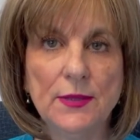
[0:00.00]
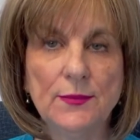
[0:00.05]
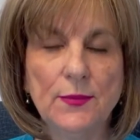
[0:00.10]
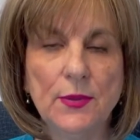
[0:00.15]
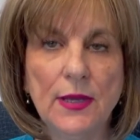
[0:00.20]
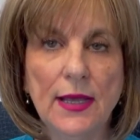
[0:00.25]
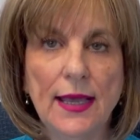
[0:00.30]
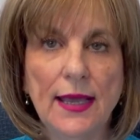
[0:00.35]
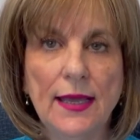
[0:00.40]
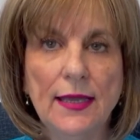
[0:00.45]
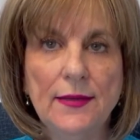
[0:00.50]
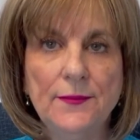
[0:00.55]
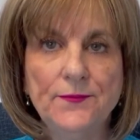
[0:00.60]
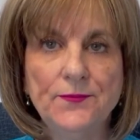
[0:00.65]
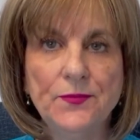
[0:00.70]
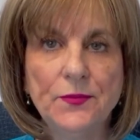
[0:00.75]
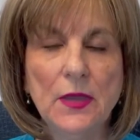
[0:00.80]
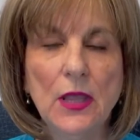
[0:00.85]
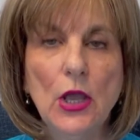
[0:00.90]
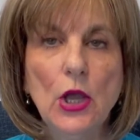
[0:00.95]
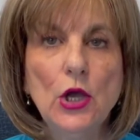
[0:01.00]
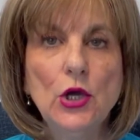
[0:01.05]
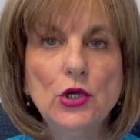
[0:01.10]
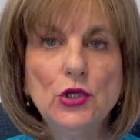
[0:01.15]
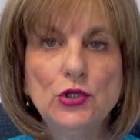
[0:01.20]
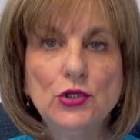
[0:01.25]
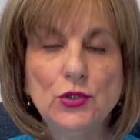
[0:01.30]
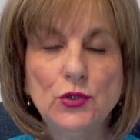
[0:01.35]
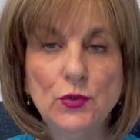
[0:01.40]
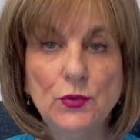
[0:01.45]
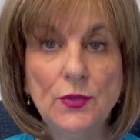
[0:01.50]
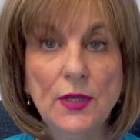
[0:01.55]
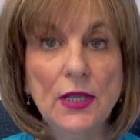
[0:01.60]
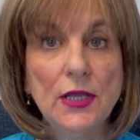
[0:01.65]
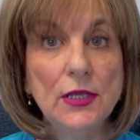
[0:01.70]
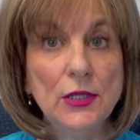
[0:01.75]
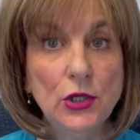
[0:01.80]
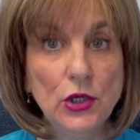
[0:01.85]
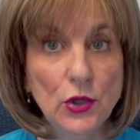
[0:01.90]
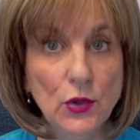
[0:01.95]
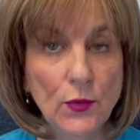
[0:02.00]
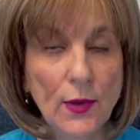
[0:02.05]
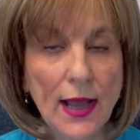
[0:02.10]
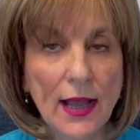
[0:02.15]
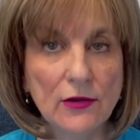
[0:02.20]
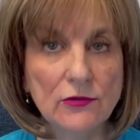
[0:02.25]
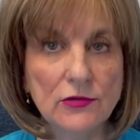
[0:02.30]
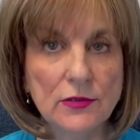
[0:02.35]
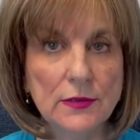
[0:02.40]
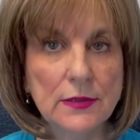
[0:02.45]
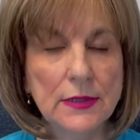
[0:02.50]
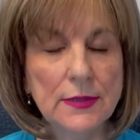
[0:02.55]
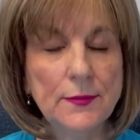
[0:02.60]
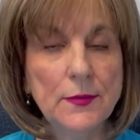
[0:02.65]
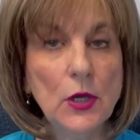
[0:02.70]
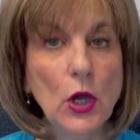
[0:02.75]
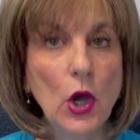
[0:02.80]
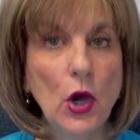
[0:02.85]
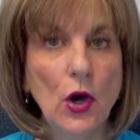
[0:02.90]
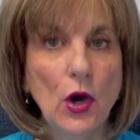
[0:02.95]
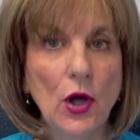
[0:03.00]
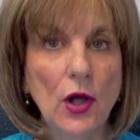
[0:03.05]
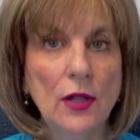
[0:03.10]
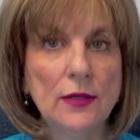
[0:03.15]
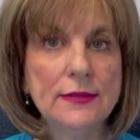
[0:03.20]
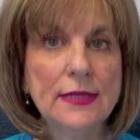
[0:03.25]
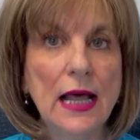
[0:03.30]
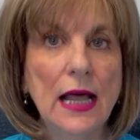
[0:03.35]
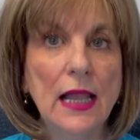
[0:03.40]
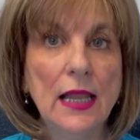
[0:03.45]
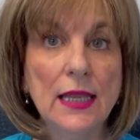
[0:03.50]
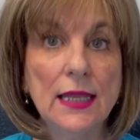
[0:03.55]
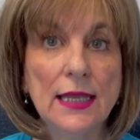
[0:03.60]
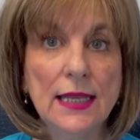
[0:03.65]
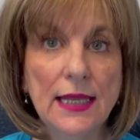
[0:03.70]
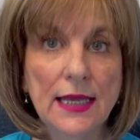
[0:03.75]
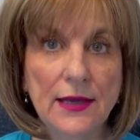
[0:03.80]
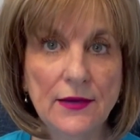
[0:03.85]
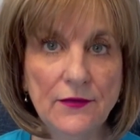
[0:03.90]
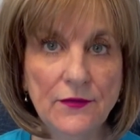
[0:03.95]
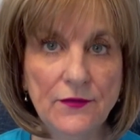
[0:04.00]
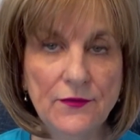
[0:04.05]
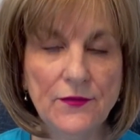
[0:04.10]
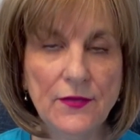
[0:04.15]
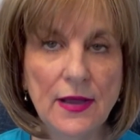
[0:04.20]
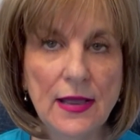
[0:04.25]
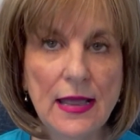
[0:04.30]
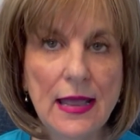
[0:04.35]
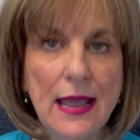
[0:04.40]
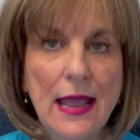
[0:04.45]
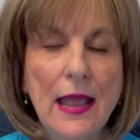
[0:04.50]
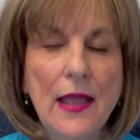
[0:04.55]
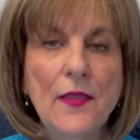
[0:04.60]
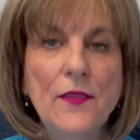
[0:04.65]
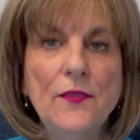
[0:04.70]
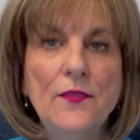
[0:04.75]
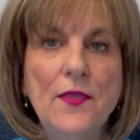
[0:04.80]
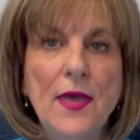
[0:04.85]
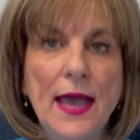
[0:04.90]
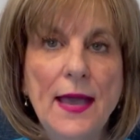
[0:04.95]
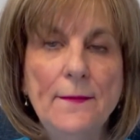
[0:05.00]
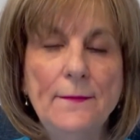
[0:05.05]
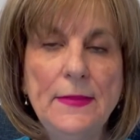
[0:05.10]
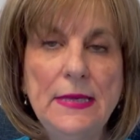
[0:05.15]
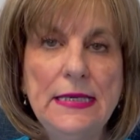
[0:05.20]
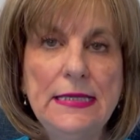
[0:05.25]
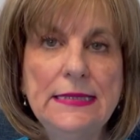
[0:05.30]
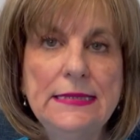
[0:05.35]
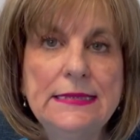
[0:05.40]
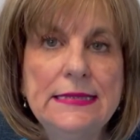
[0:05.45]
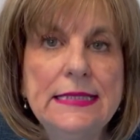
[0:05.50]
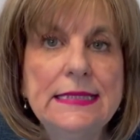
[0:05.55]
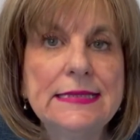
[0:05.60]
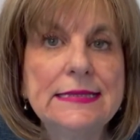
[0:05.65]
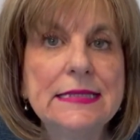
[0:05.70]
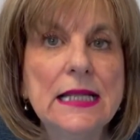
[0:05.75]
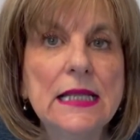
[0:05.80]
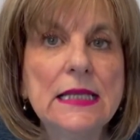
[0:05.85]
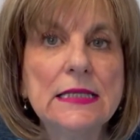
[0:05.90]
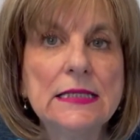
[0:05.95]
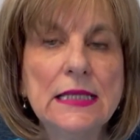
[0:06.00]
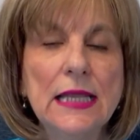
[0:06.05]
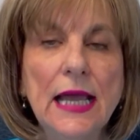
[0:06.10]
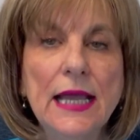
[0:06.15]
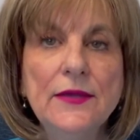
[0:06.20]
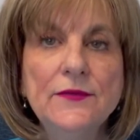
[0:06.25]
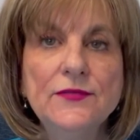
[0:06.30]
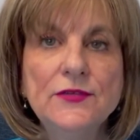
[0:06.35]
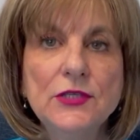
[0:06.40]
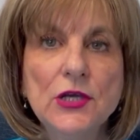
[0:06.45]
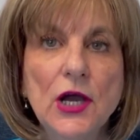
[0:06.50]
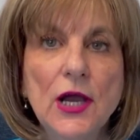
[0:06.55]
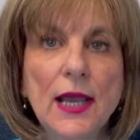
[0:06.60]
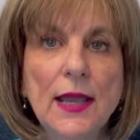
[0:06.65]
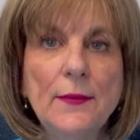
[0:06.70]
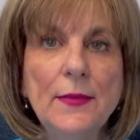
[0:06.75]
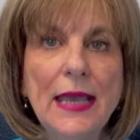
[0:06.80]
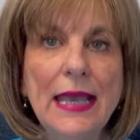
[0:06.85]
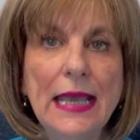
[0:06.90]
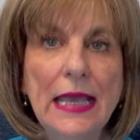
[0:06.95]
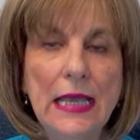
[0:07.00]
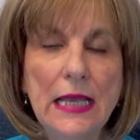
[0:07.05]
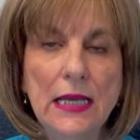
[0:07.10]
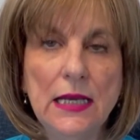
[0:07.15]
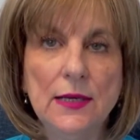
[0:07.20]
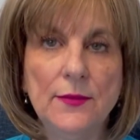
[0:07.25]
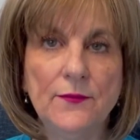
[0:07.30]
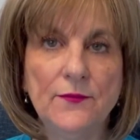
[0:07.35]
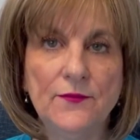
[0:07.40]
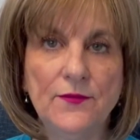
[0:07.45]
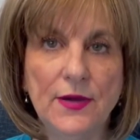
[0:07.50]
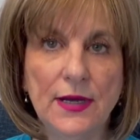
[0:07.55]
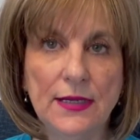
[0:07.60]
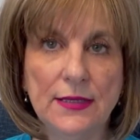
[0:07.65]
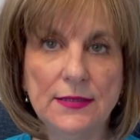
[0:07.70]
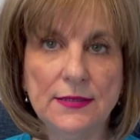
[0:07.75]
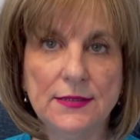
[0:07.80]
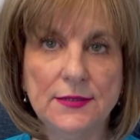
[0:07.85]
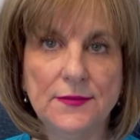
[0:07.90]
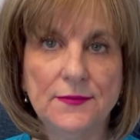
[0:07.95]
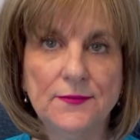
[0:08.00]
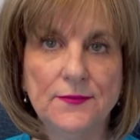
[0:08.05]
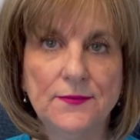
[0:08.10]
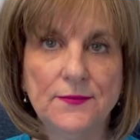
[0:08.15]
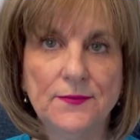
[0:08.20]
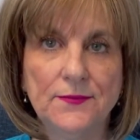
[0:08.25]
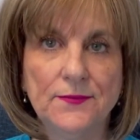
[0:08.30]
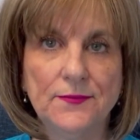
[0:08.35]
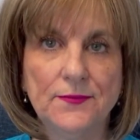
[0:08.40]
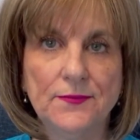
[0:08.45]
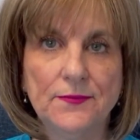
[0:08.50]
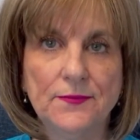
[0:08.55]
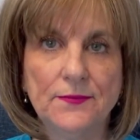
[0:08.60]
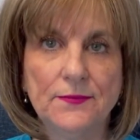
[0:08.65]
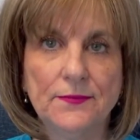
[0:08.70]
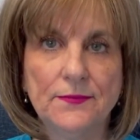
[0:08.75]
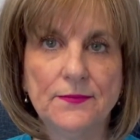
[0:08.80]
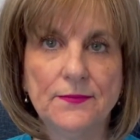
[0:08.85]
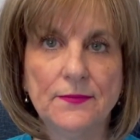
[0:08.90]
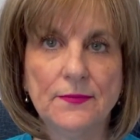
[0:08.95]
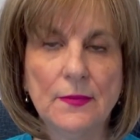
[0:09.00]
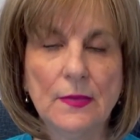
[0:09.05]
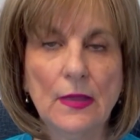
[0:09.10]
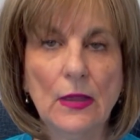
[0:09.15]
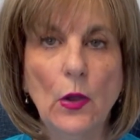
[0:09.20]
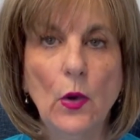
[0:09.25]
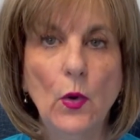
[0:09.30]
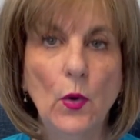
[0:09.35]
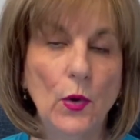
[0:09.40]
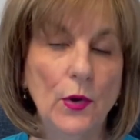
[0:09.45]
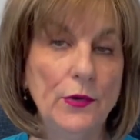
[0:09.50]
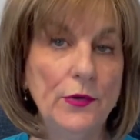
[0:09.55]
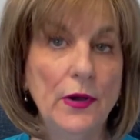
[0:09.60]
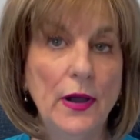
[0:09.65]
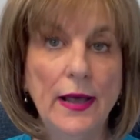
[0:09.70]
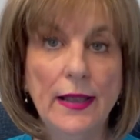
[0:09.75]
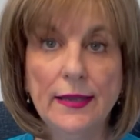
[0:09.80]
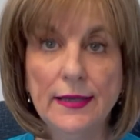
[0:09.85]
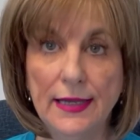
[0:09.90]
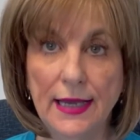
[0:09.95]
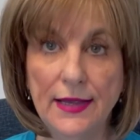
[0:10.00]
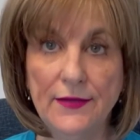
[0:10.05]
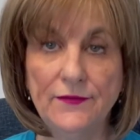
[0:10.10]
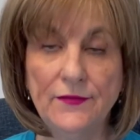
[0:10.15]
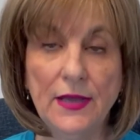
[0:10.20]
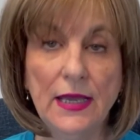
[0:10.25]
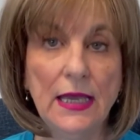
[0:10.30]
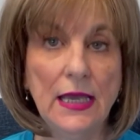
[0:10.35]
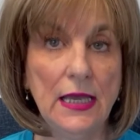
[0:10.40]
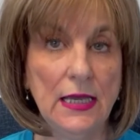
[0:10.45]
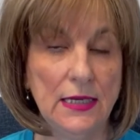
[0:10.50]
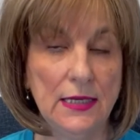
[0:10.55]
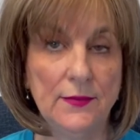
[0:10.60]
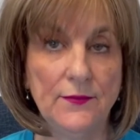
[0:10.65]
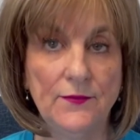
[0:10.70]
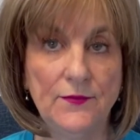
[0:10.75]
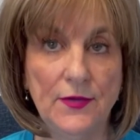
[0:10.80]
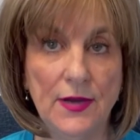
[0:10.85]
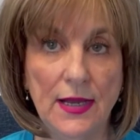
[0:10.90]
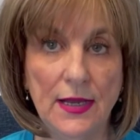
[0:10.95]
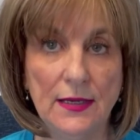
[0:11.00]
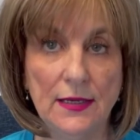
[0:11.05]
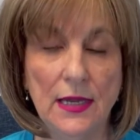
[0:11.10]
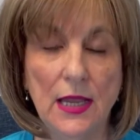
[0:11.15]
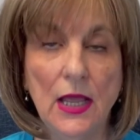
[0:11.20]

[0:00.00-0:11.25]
plan to the new acronym called a LIF, that means it's a lifetime income fund or a life income fund.